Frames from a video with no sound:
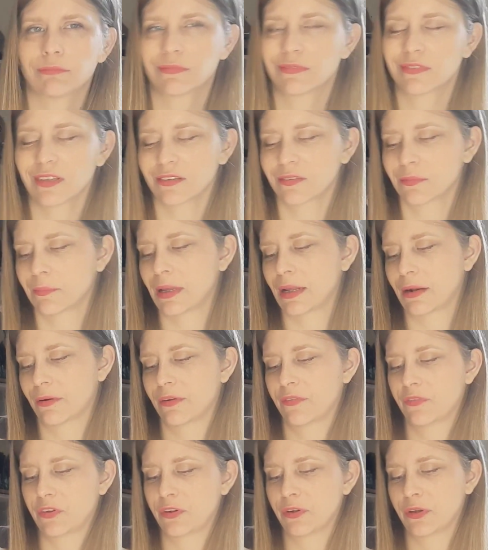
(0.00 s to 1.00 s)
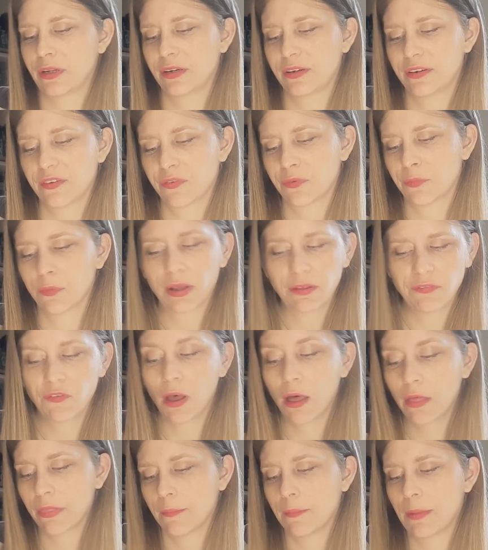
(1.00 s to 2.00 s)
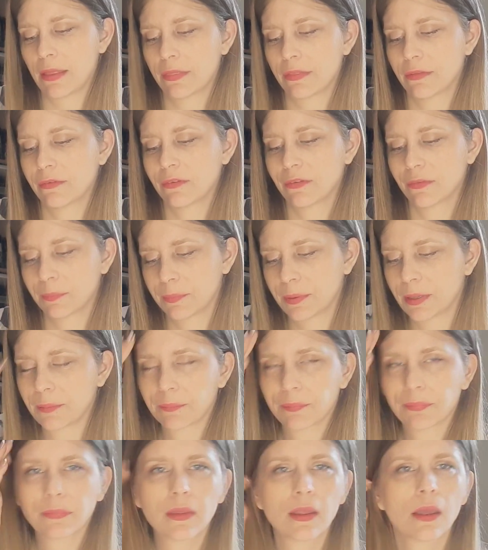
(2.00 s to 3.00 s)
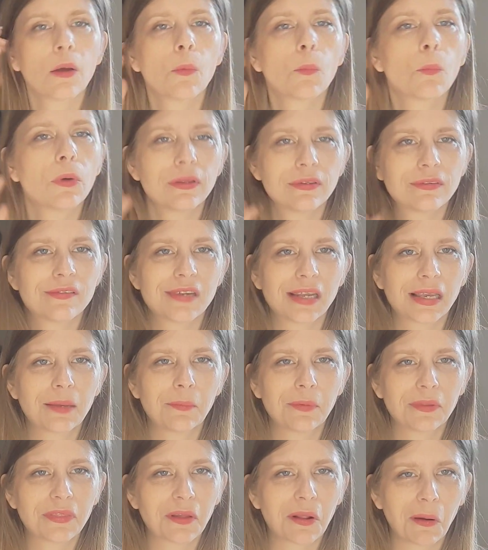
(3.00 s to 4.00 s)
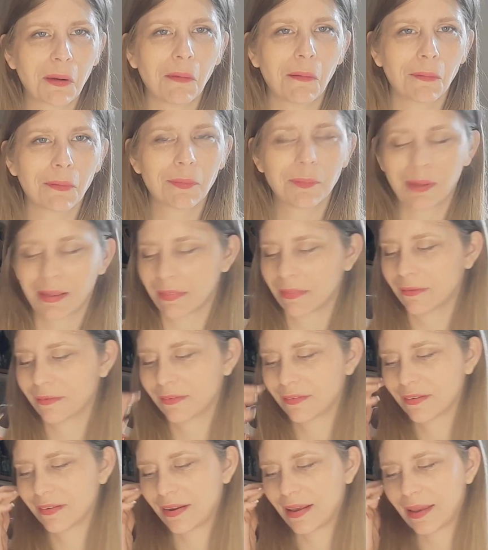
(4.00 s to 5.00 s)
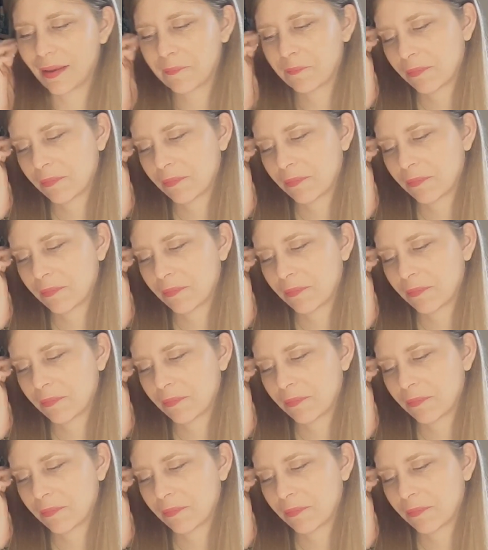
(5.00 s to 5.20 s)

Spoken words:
Doesn't matter if you do it in a different way for other methods, but we're sticking with the clock method today.